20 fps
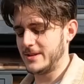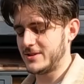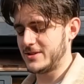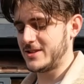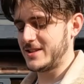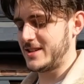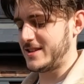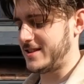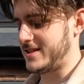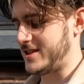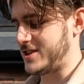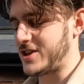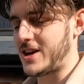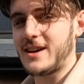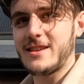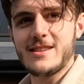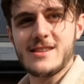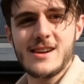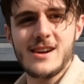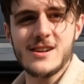We got the
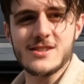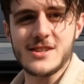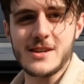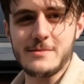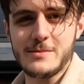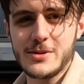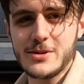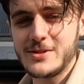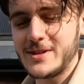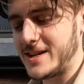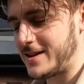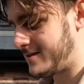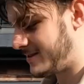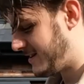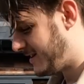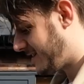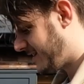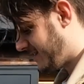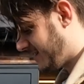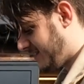car shampoo now.
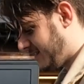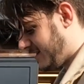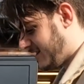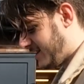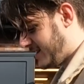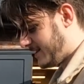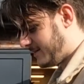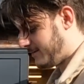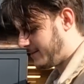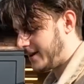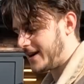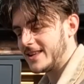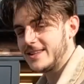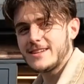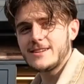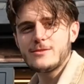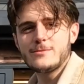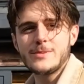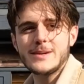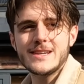A
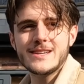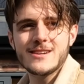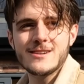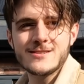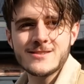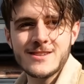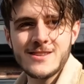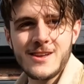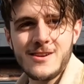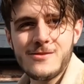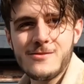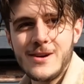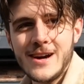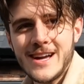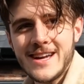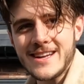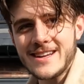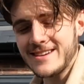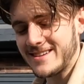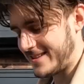little bit goes a long
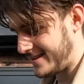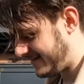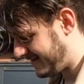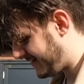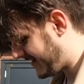way, I